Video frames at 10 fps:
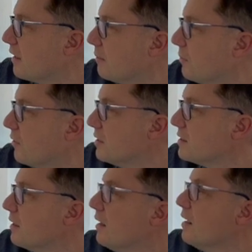point.
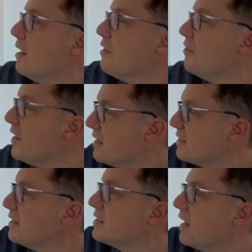This
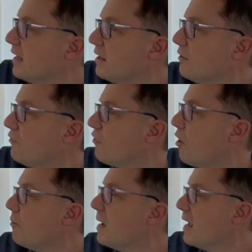is taken
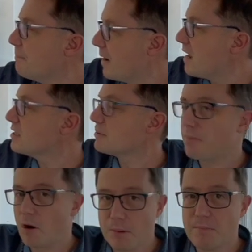from a pass
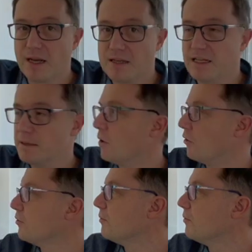probability model,